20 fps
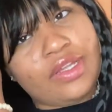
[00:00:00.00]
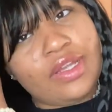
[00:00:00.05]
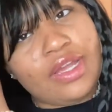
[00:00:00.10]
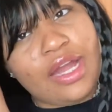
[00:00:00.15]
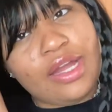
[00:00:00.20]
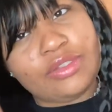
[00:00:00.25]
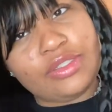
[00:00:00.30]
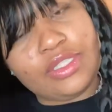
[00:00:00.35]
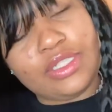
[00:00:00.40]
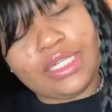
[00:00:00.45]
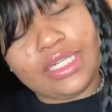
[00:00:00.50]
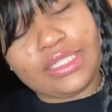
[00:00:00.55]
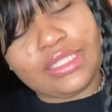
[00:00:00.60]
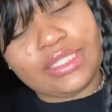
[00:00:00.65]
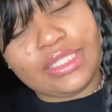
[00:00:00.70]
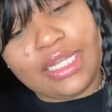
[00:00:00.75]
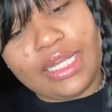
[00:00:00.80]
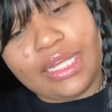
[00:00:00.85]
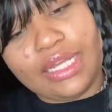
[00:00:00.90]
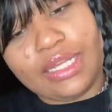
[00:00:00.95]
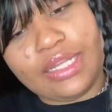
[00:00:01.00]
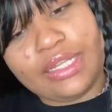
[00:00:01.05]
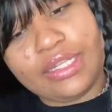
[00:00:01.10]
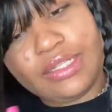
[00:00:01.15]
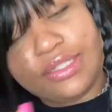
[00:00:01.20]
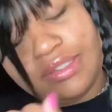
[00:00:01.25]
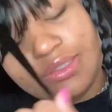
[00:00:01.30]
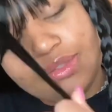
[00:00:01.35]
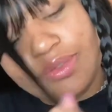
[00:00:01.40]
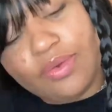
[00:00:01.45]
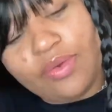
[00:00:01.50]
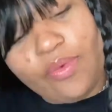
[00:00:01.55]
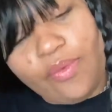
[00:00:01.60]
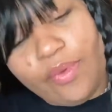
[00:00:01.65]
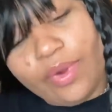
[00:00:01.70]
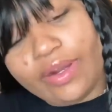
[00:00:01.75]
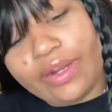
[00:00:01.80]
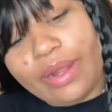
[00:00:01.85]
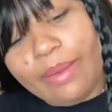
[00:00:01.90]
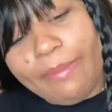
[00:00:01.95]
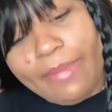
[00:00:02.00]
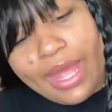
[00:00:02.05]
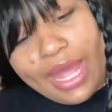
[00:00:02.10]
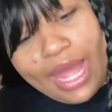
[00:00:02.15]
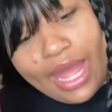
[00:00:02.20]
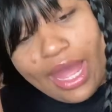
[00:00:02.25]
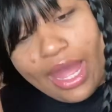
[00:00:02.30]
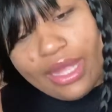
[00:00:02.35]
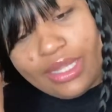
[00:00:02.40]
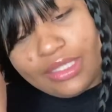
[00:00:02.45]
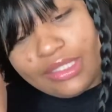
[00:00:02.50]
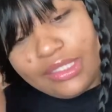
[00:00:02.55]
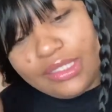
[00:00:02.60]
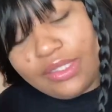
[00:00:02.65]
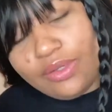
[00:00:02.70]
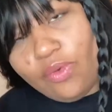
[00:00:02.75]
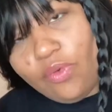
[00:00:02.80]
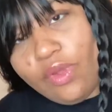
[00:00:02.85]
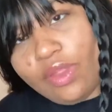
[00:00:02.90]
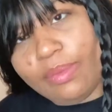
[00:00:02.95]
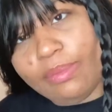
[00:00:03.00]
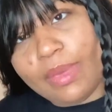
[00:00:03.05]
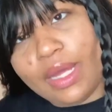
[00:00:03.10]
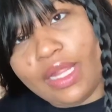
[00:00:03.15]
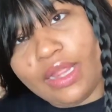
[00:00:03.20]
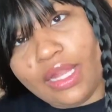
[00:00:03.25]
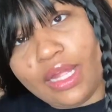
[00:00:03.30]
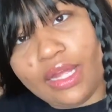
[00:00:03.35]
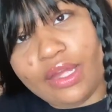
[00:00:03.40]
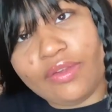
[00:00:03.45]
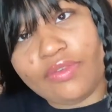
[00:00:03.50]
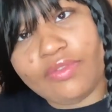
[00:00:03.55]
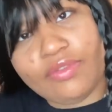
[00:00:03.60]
how should I say, where I'm at with my life,